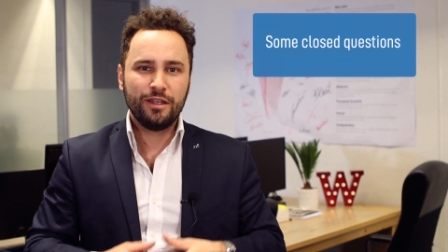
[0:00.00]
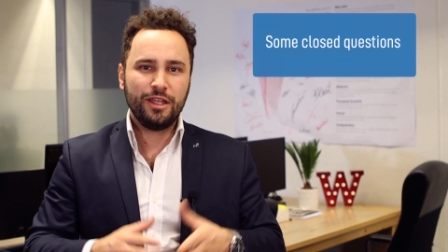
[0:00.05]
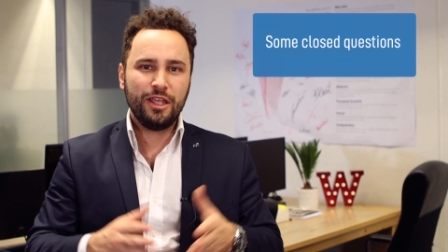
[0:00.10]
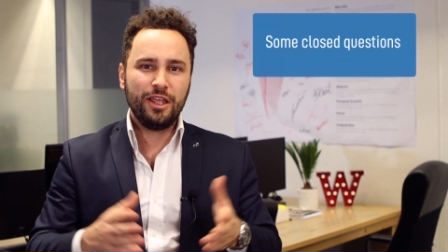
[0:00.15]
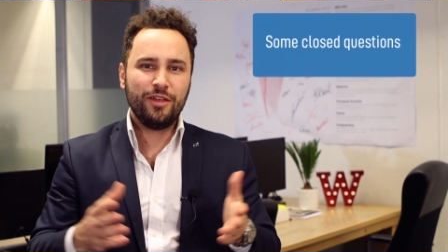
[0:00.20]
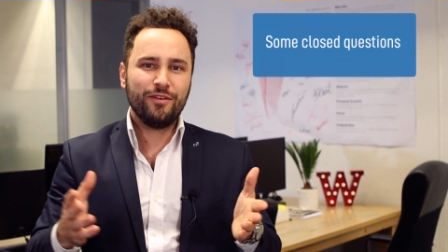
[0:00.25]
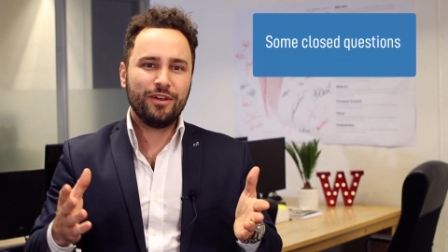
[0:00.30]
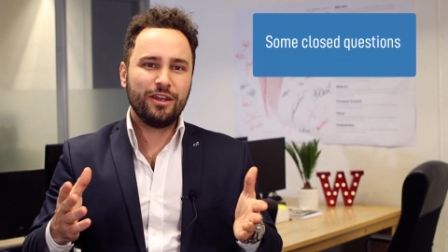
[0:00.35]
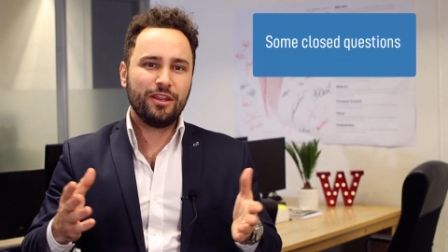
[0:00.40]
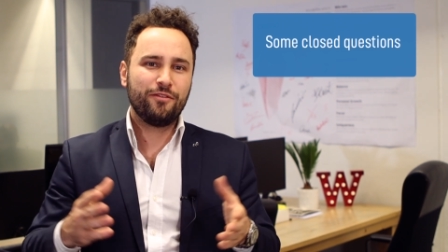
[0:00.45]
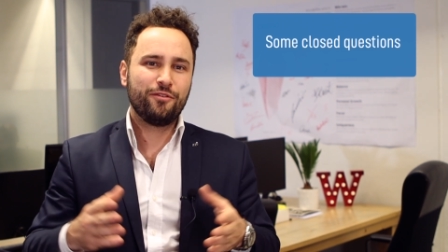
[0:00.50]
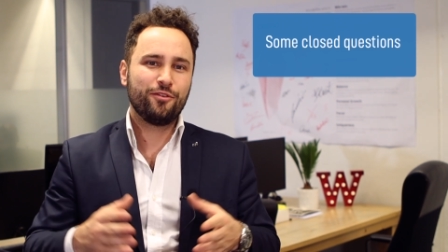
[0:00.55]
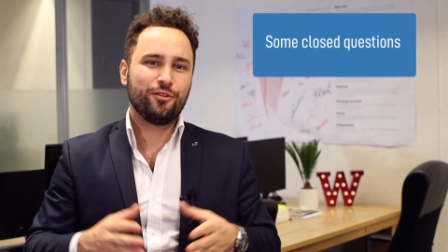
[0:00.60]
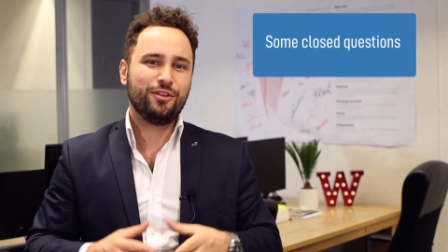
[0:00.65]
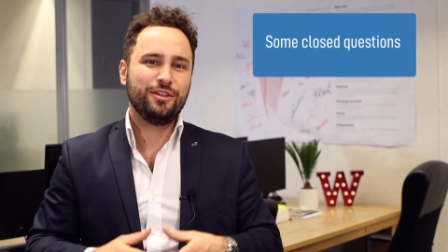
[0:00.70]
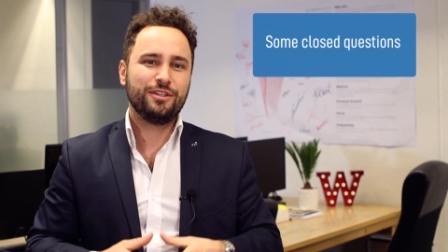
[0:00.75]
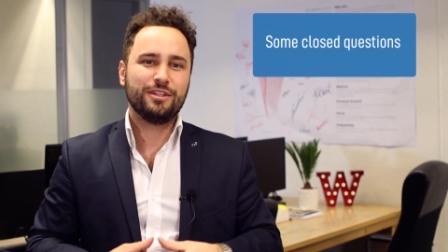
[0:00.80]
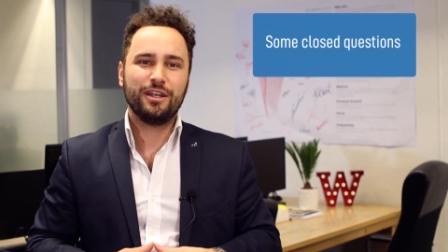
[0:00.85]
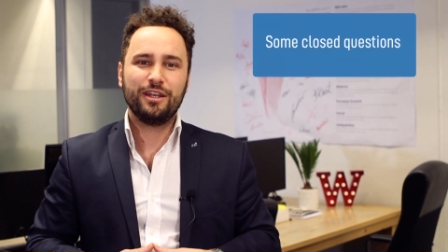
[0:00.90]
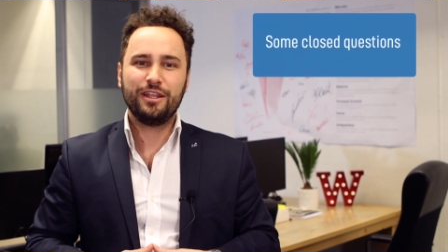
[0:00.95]
even if you
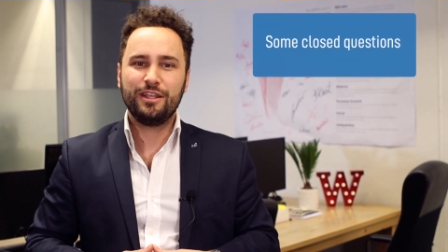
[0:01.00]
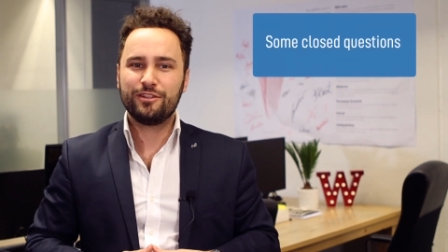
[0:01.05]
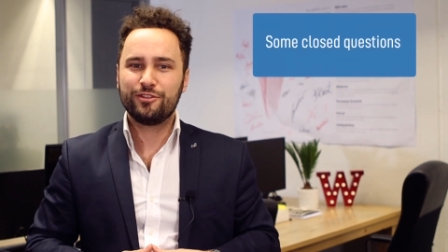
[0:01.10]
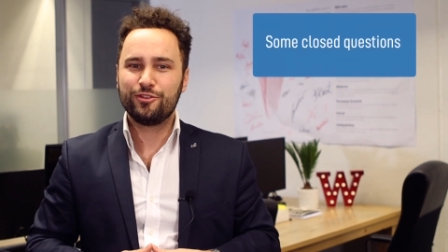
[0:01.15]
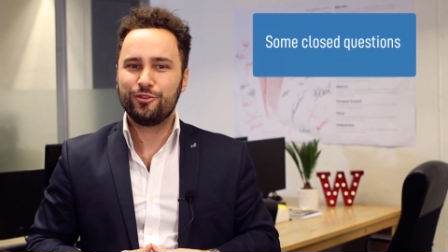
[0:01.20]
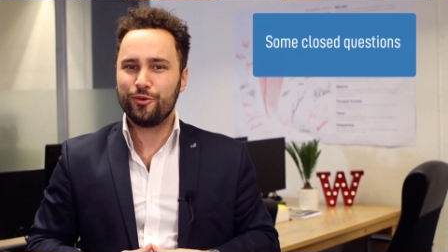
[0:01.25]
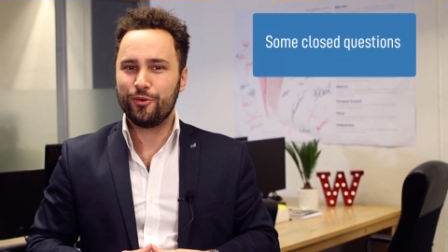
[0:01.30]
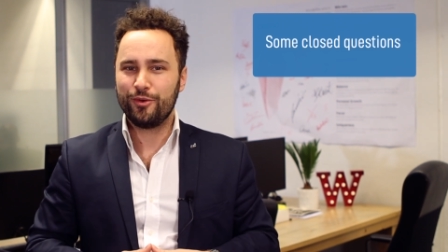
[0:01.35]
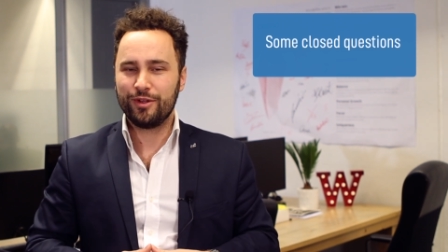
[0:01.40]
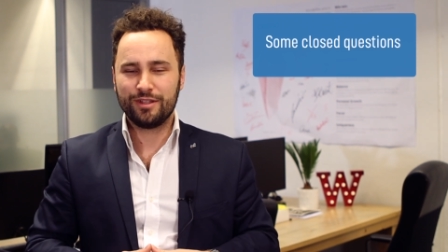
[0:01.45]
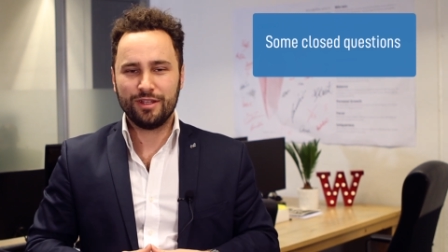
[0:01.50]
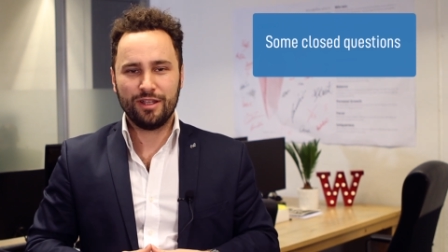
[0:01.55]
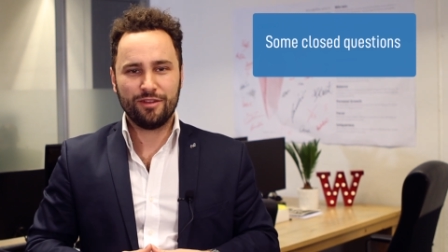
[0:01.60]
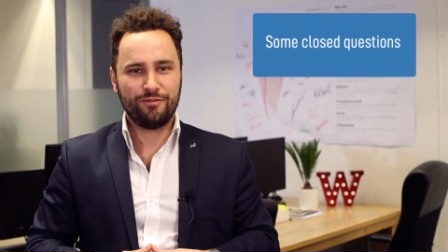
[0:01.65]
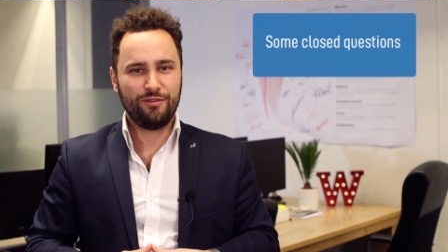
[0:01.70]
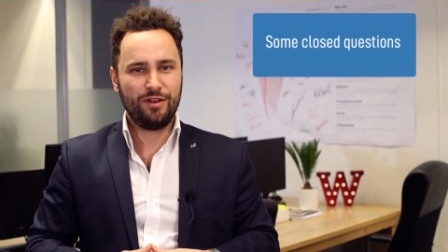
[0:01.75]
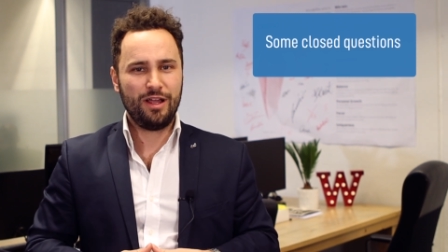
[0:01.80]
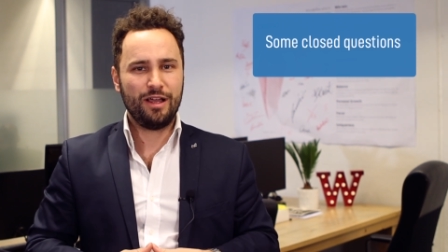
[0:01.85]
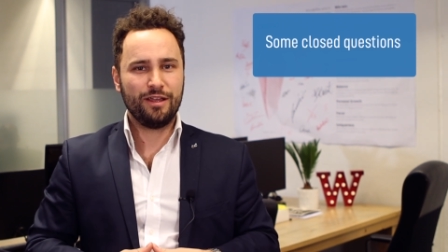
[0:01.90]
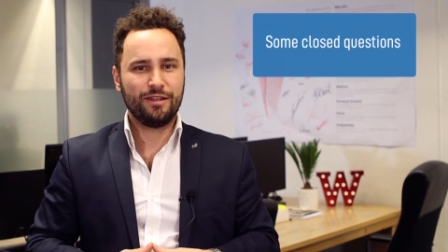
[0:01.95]
didn't eat during that
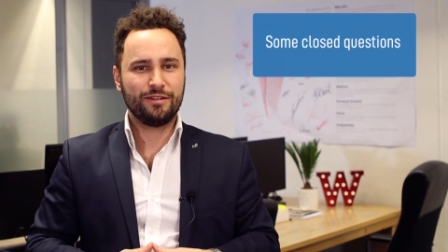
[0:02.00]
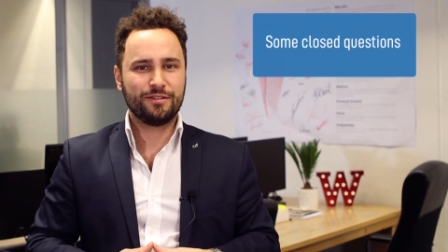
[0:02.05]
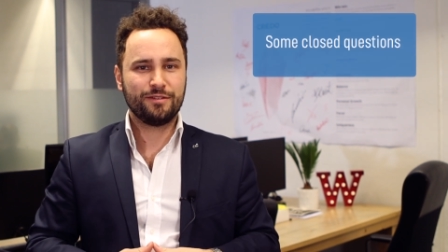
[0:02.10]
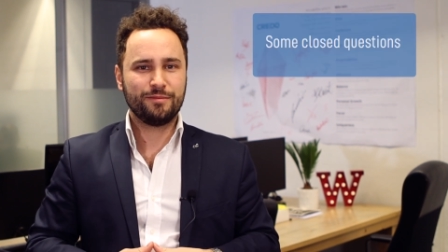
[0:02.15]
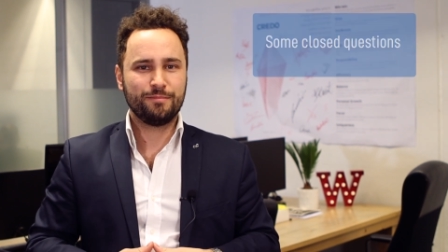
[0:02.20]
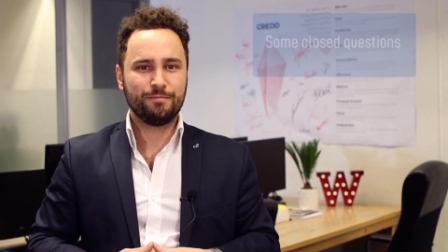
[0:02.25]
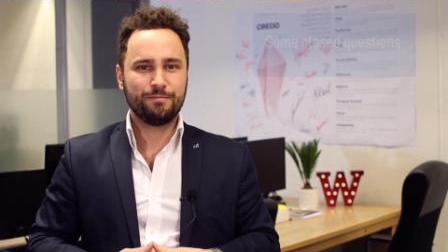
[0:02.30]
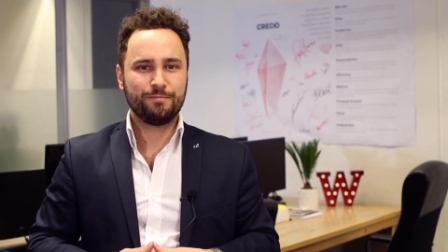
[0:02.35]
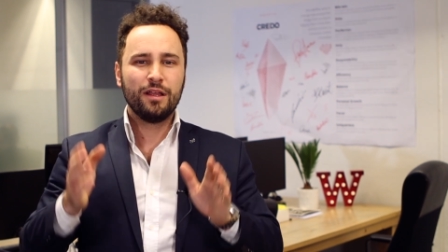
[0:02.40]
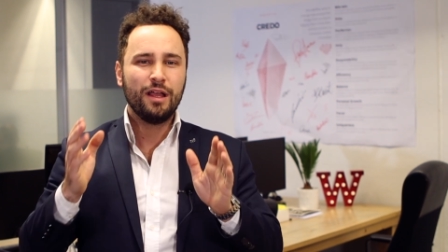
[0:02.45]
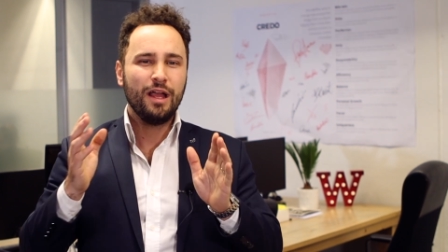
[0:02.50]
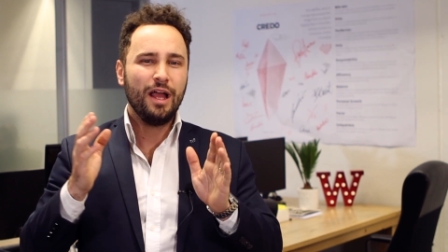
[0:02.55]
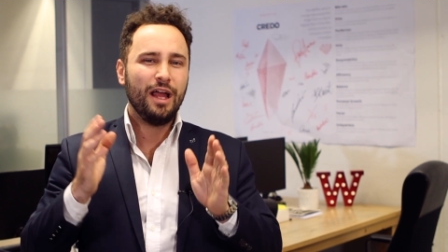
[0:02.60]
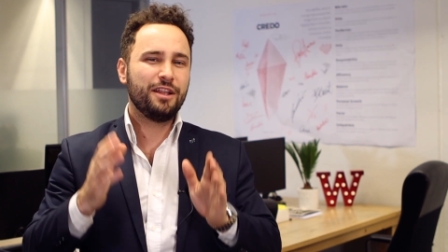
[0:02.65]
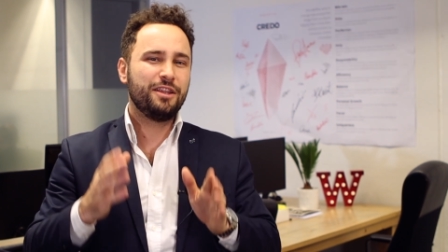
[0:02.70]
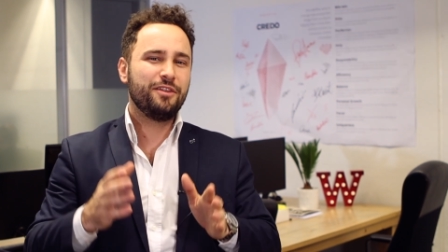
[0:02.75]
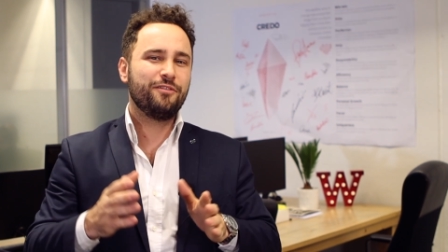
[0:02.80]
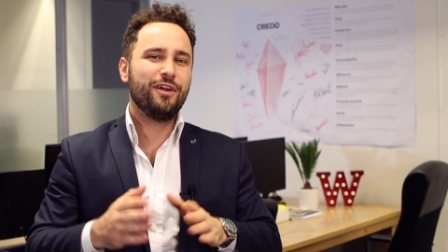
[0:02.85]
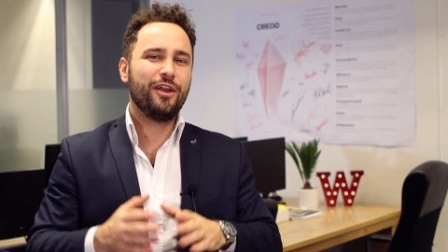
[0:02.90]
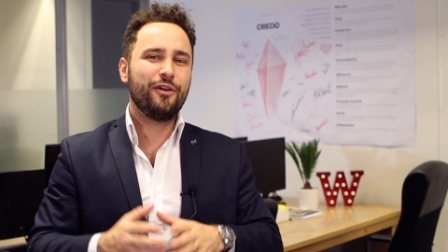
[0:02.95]
flight.
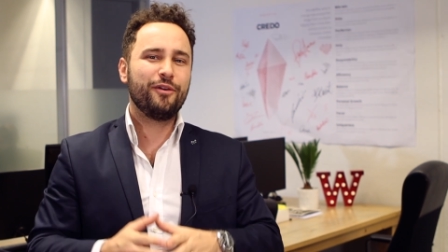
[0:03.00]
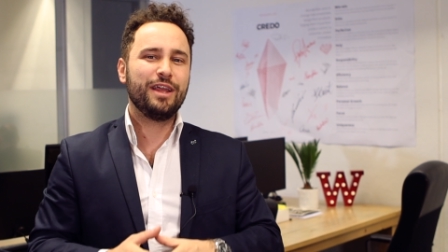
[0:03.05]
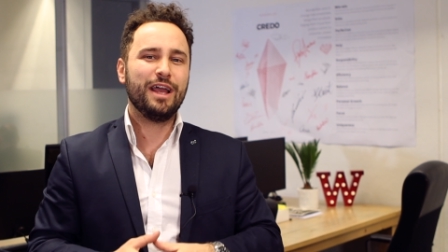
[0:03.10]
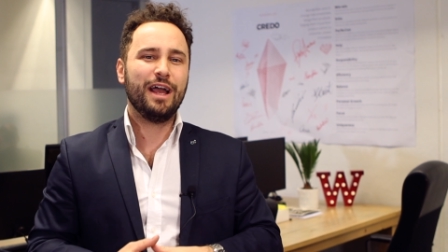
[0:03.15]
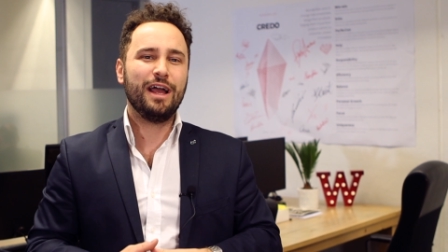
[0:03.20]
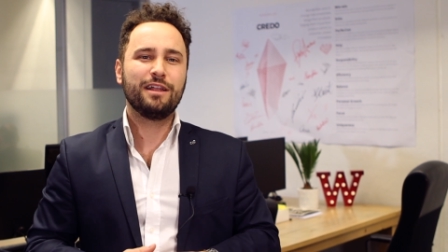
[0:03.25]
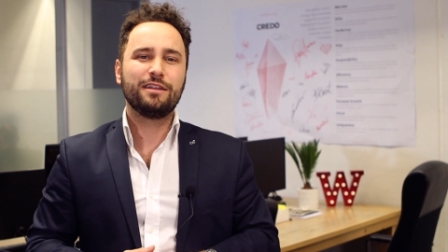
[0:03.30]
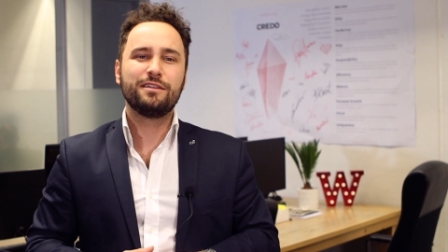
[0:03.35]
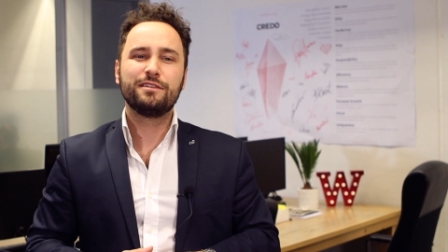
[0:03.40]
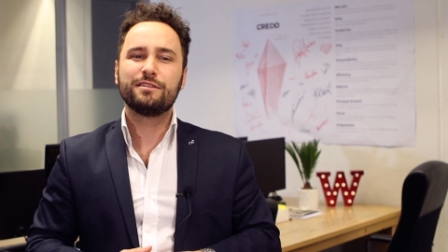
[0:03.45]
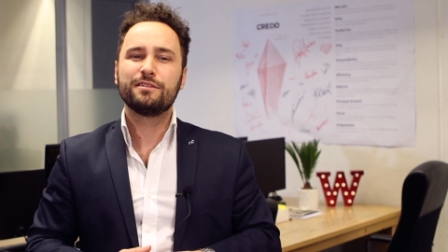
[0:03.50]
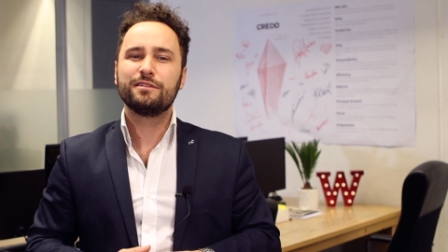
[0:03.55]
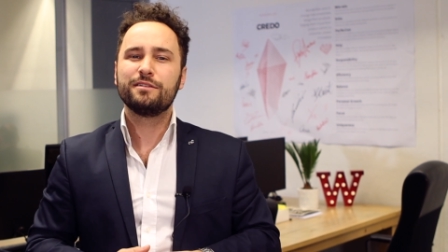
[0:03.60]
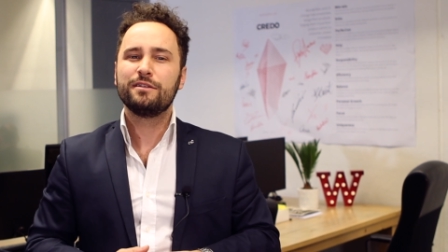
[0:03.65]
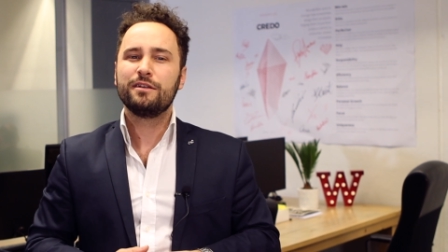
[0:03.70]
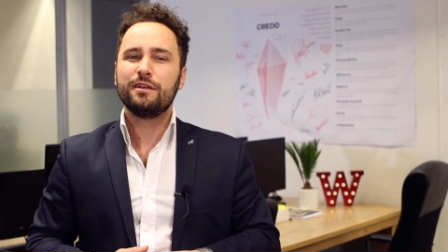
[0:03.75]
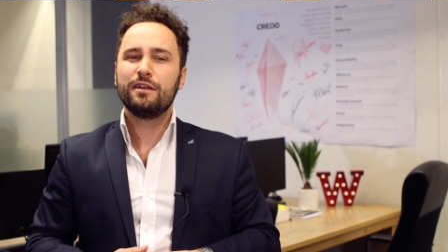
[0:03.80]
At the very end,